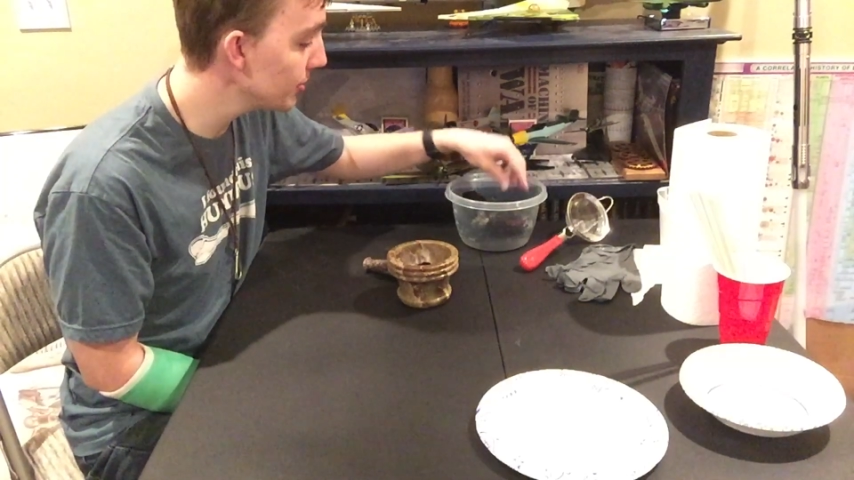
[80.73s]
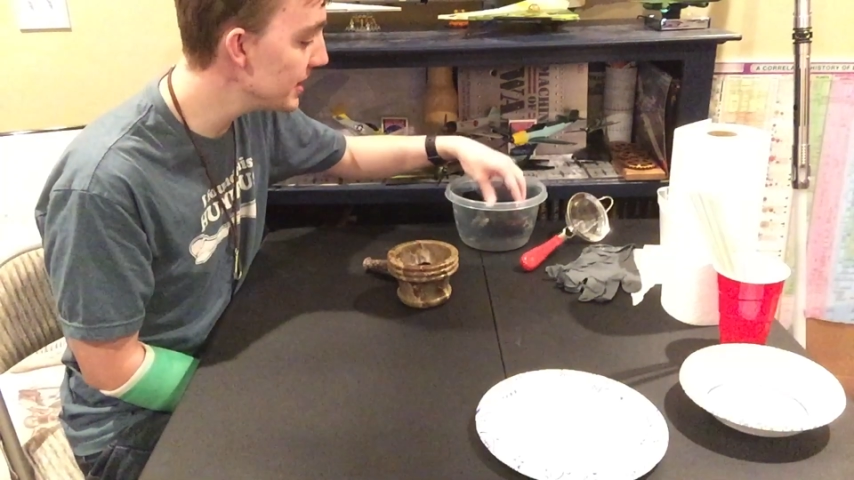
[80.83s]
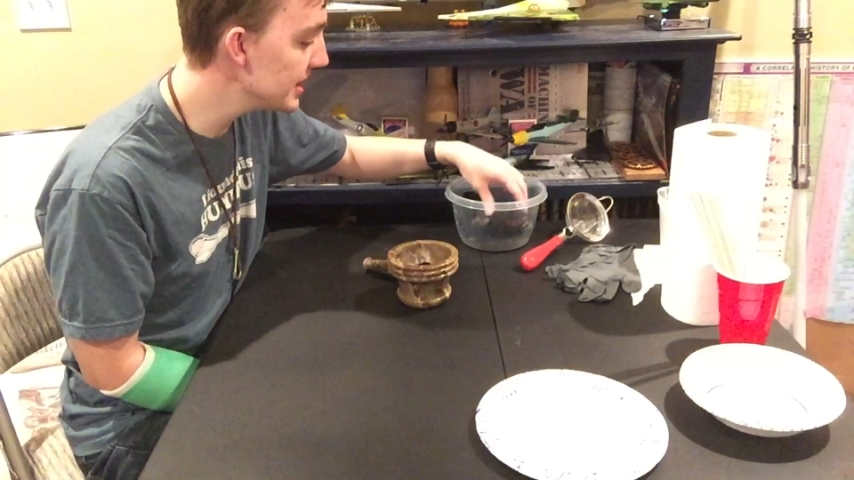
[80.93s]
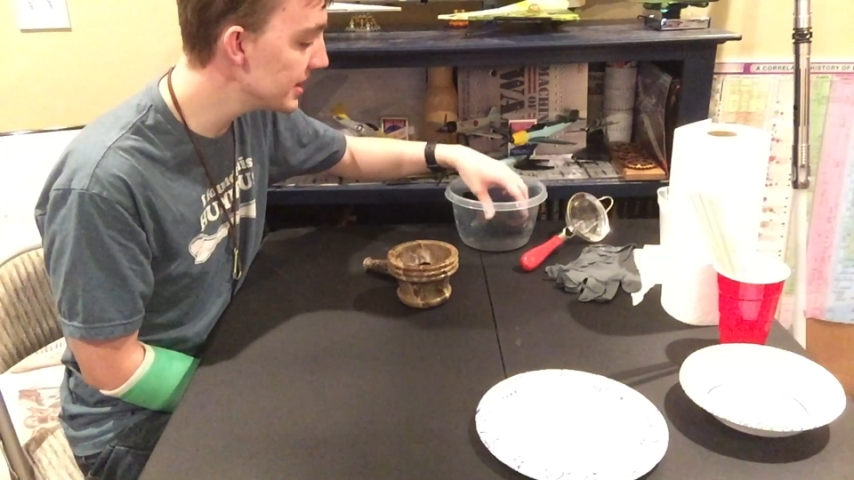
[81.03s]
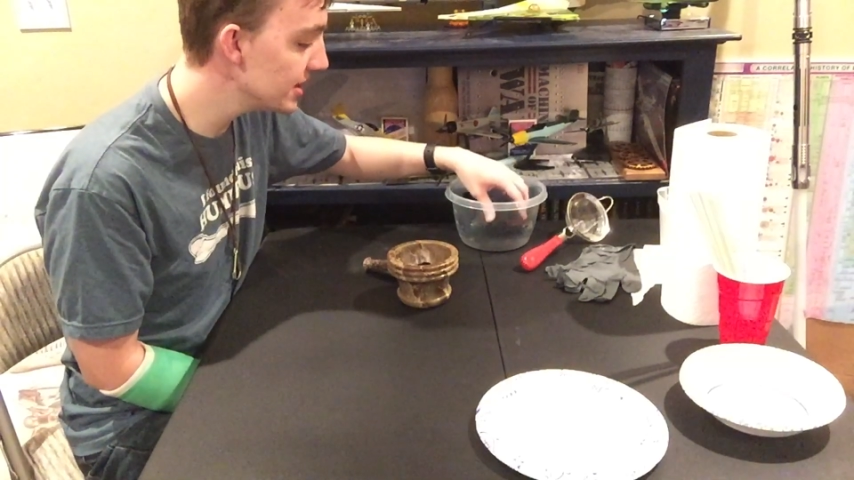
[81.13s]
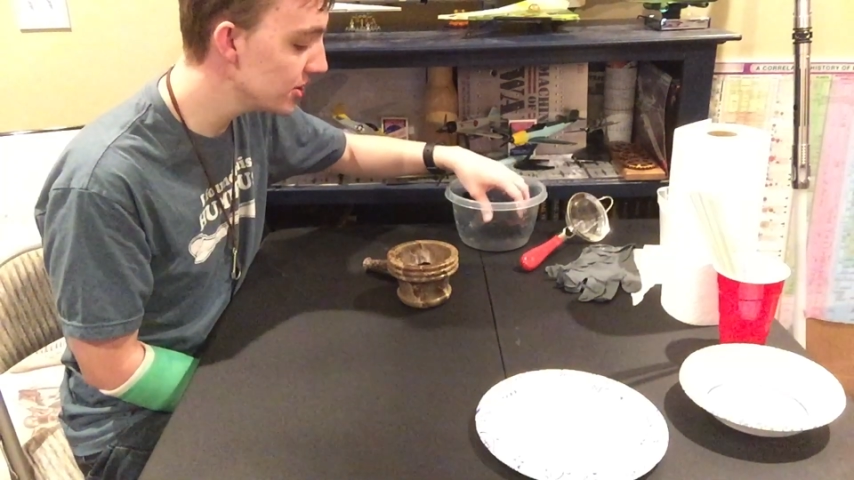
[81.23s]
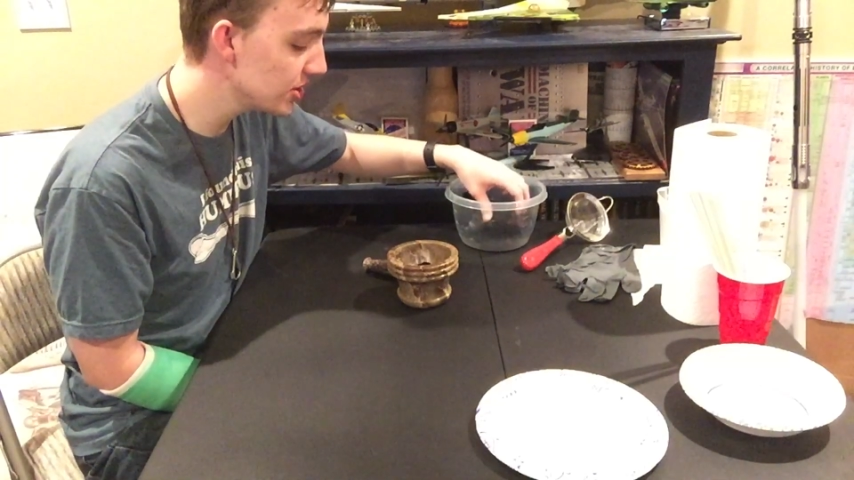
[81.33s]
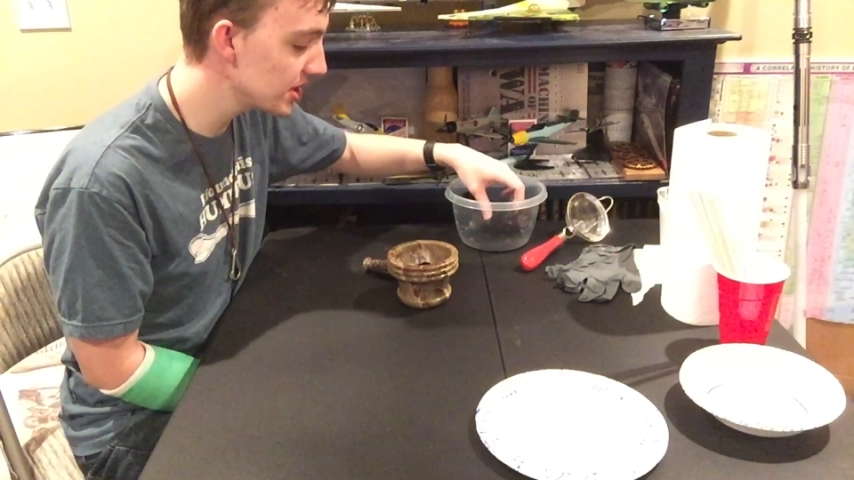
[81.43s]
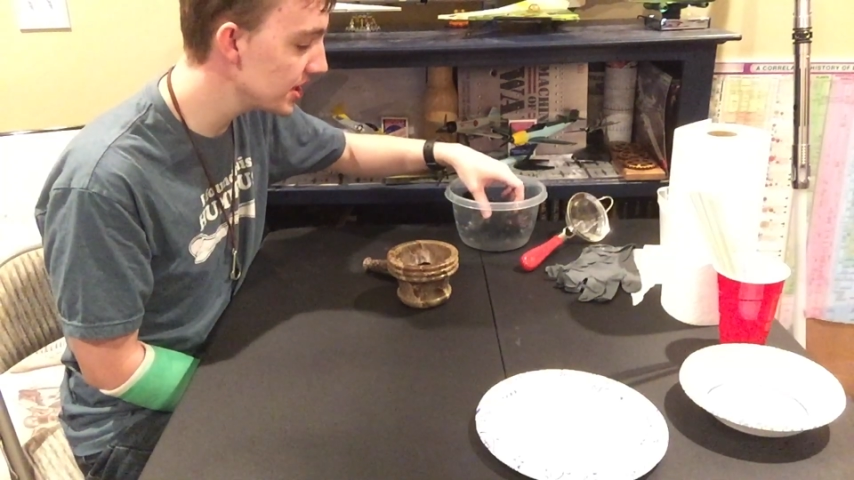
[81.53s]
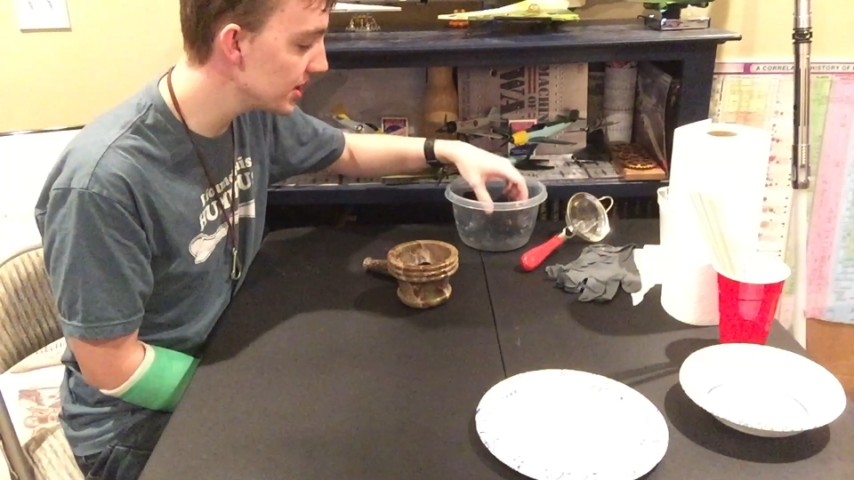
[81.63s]
pieces
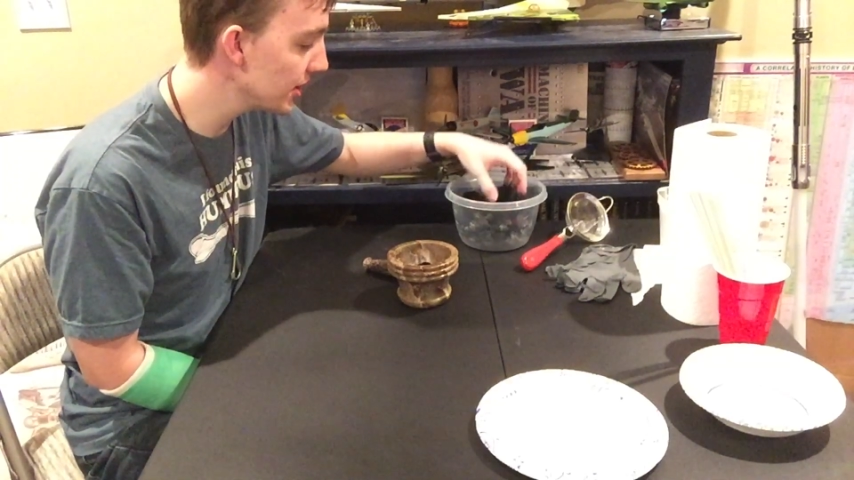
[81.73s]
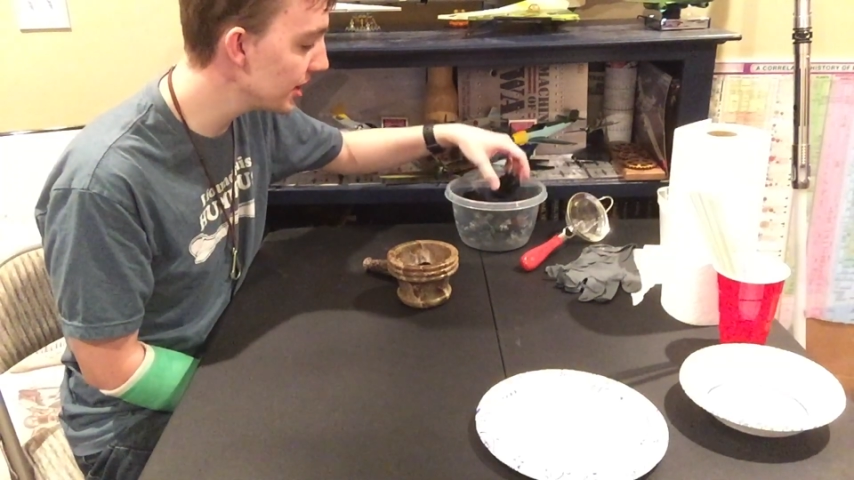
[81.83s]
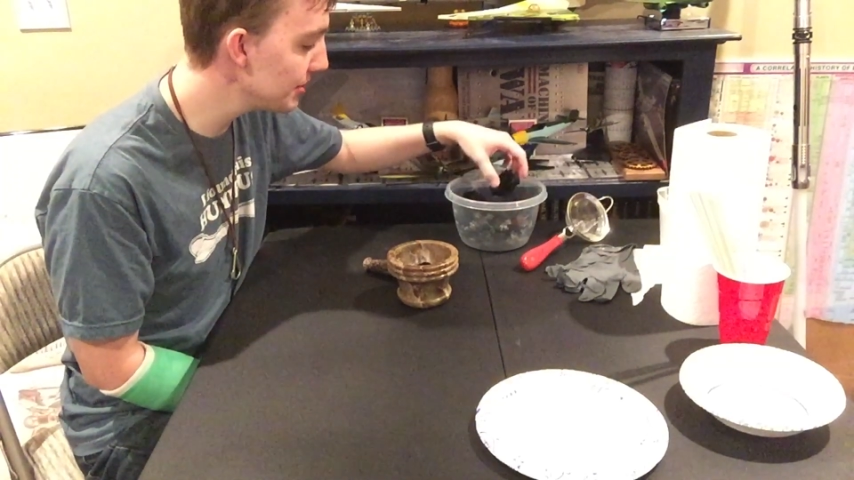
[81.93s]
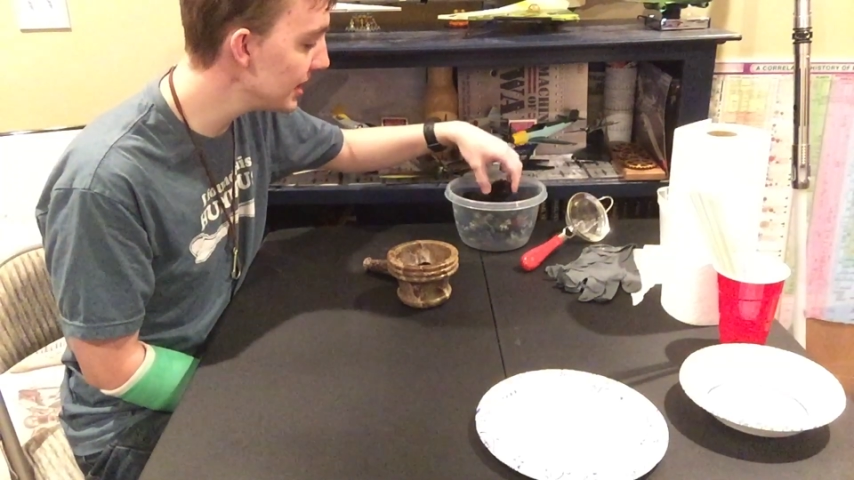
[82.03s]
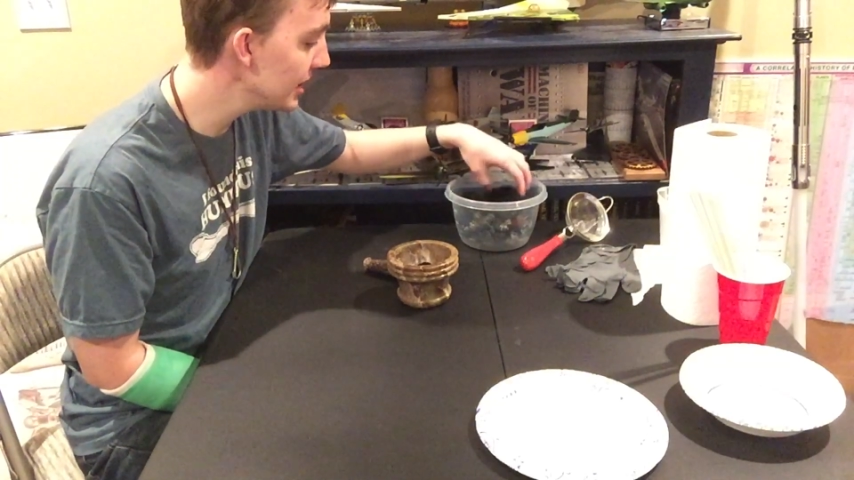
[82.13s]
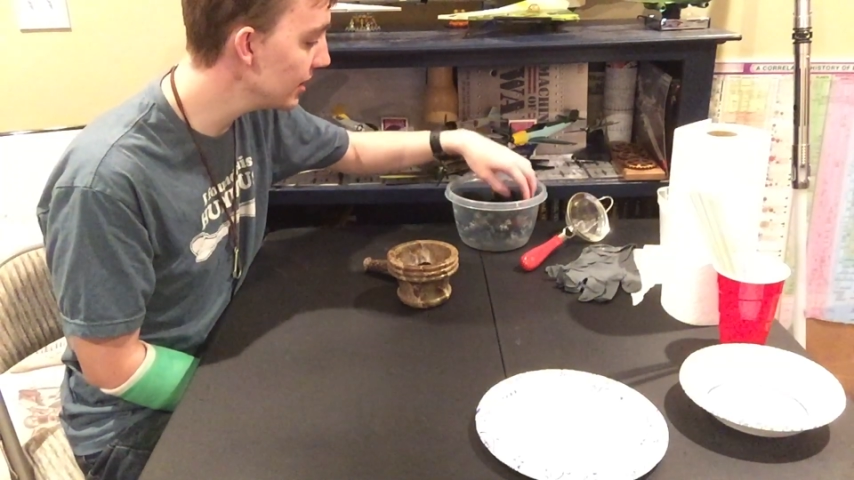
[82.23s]
just because they're gonna be